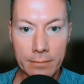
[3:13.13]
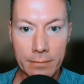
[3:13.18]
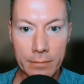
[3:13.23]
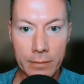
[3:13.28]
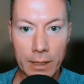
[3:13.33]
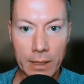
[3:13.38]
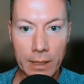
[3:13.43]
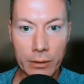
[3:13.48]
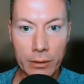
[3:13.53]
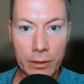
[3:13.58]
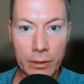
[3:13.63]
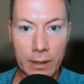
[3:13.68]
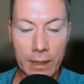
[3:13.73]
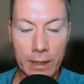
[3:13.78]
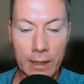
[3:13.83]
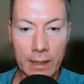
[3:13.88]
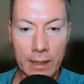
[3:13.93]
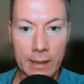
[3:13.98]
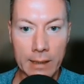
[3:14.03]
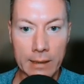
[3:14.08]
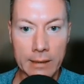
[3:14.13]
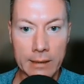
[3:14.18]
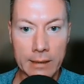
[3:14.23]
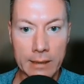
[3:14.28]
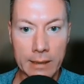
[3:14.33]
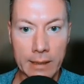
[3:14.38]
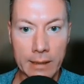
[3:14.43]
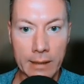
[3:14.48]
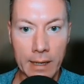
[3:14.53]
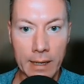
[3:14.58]
Yeah, you can clearly
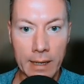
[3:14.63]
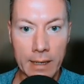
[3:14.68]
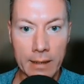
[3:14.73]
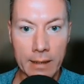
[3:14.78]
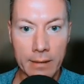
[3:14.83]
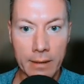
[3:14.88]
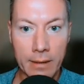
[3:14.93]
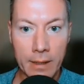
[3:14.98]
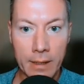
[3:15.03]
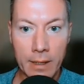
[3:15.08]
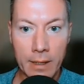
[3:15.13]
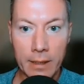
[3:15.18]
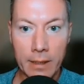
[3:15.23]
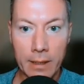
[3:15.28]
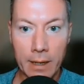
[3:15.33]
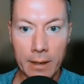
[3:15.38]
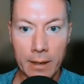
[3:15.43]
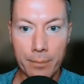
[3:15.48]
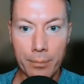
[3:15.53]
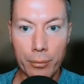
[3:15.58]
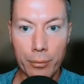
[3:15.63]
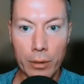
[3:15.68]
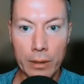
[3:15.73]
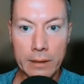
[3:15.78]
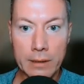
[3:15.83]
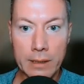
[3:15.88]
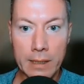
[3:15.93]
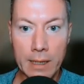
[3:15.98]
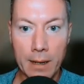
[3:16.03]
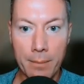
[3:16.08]
see that. Yeah,
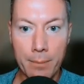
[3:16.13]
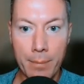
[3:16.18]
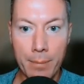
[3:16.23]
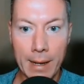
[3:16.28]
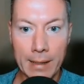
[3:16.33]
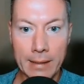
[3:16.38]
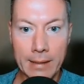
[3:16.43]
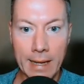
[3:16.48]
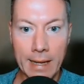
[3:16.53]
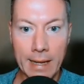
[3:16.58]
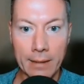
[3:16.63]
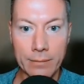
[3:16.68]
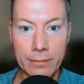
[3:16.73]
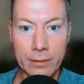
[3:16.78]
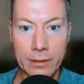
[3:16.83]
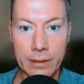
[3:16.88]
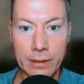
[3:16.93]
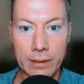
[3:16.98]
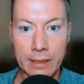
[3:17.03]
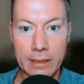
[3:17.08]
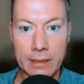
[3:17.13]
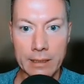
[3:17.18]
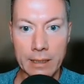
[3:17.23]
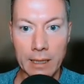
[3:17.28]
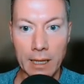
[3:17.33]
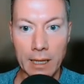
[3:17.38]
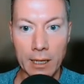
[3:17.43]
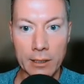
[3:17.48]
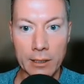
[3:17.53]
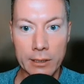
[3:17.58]
price come back down to these
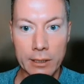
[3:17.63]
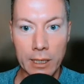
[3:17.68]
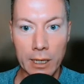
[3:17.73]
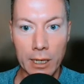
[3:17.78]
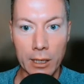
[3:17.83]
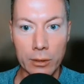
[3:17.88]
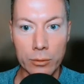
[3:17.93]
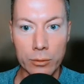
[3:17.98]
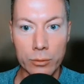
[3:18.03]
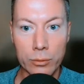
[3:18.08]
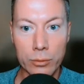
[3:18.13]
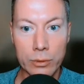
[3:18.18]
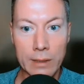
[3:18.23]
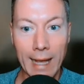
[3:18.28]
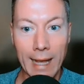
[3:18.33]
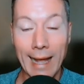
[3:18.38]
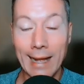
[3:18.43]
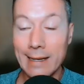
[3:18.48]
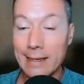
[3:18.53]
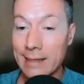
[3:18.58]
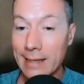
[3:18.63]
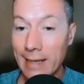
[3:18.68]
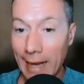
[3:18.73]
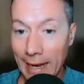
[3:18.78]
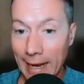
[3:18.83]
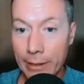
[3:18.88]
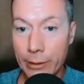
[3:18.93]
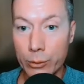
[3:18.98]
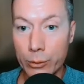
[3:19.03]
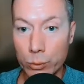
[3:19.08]
last lows and
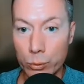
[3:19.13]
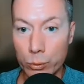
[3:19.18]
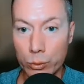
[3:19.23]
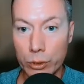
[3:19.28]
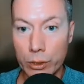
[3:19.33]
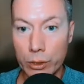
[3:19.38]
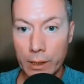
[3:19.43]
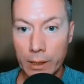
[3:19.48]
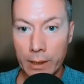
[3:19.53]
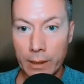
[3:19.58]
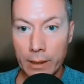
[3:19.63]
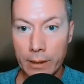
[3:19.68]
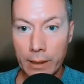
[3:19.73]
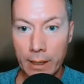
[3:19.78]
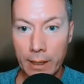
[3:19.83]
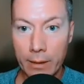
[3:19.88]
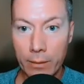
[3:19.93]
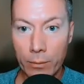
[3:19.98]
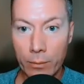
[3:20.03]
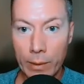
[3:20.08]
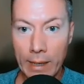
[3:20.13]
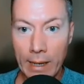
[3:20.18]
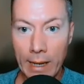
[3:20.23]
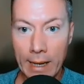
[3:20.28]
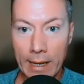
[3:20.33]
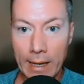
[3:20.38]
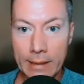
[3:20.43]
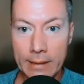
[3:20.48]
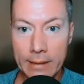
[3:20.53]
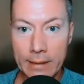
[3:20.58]
held. Yeah, we
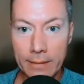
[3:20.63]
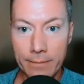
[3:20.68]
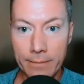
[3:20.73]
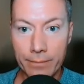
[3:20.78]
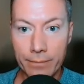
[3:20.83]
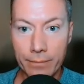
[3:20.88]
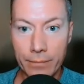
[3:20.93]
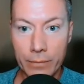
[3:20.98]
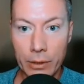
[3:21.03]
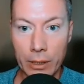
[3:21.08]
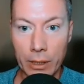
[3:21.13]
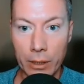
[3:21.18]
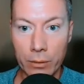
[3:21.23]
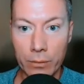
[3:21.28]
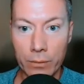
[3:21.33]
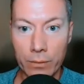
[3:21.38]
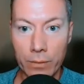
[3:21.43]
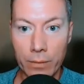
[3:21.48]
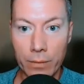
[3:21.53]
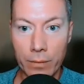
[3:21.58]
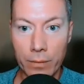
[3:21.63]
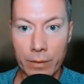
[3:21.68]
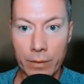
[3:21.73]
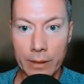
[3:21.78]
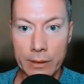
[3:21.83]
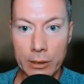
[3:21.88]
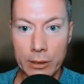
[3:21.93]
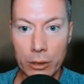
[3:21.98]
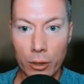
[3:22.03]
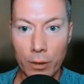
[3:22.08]
had, you know,
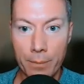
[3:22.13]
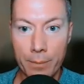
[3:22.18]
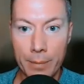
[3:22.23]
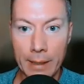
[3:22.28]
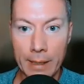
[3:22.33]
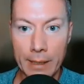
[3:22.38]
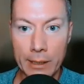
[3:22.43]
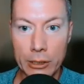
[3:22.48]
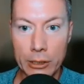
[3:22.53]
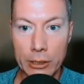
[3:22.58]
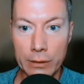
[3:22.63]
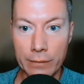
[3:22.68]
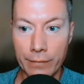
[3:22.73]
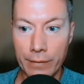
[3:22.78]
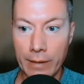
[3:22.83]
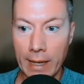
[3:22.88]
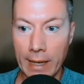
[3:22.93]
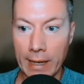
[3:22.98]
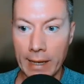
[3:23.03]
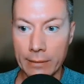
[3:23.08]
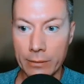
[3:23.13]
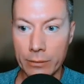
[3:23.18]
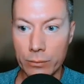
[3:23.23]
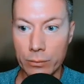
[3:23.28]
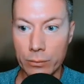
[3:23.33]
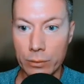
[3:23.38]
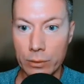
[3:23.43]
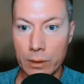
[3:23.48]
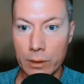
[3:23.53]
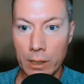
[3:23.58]
this combination of
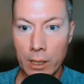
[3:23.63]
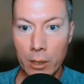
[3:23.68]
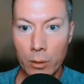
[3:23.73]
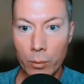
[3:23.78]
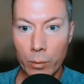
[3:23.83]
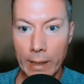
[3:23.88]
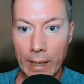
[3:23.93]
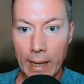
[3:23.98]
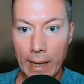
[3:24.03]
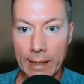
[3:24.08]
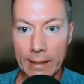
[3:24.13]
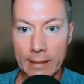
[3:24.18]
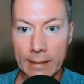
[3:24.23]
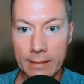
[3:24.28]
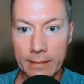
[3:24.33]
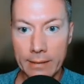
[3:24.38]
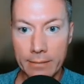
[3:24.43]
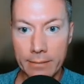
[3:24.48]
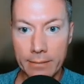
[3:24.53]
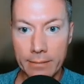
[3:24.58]
candles. We had,